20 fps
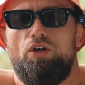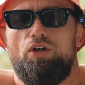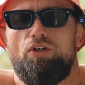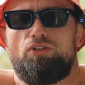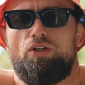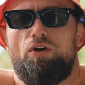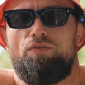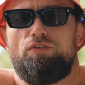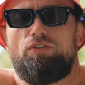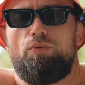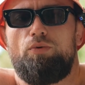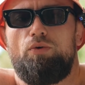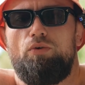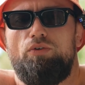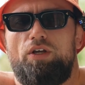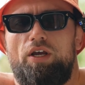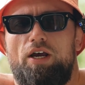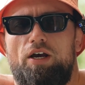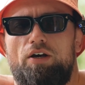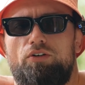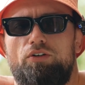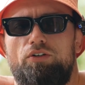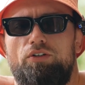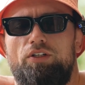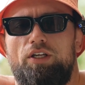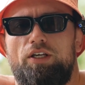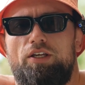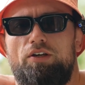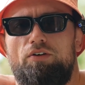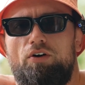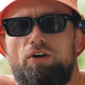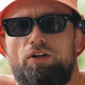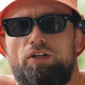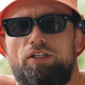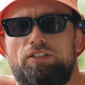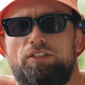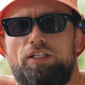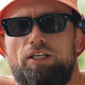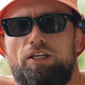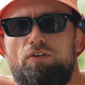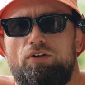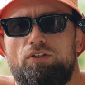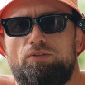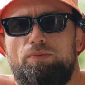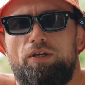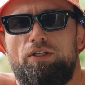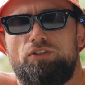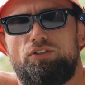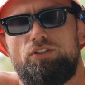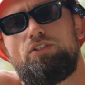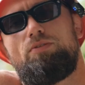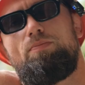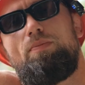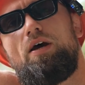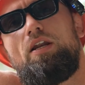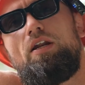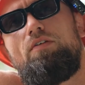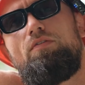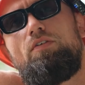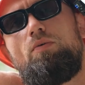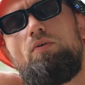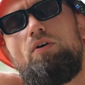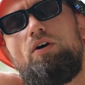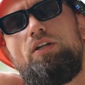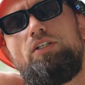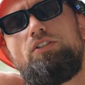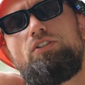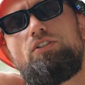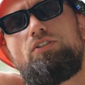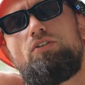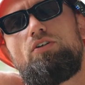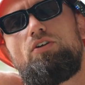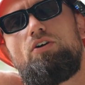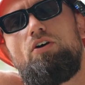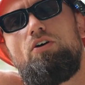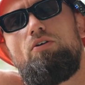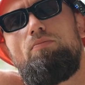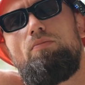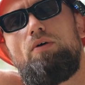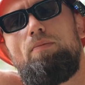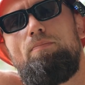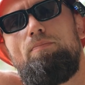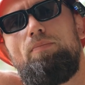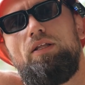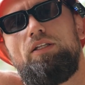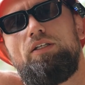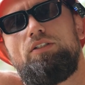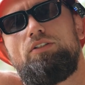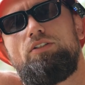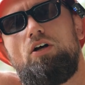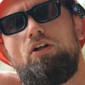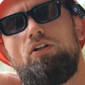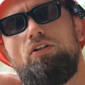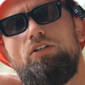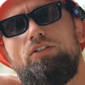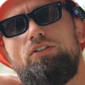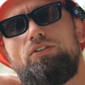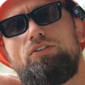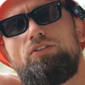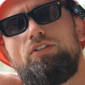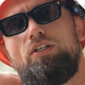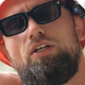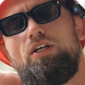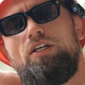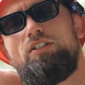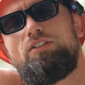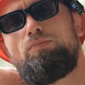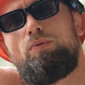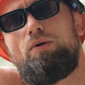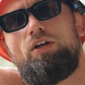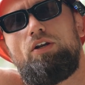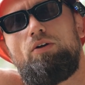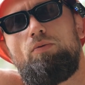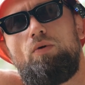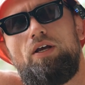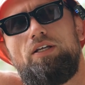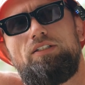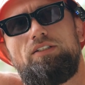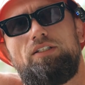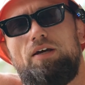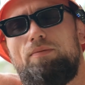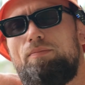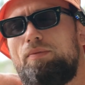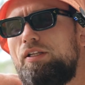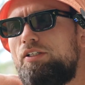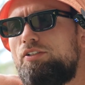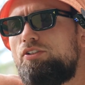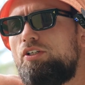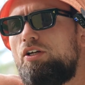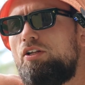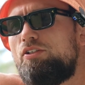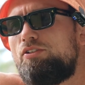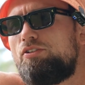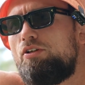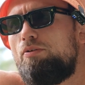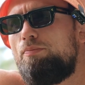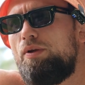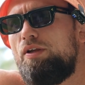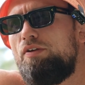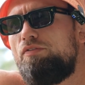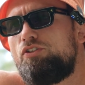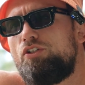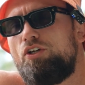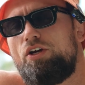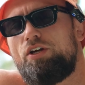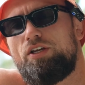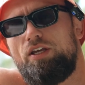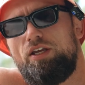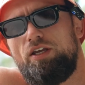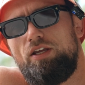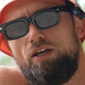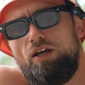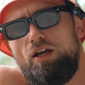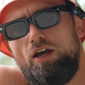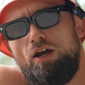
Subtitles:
So obviously we'll know how good Nikki Rod is. Nikki Rod's beaten just about everyone. He just took home $1 million. He's probably going to waste that $1 million on beef jerky.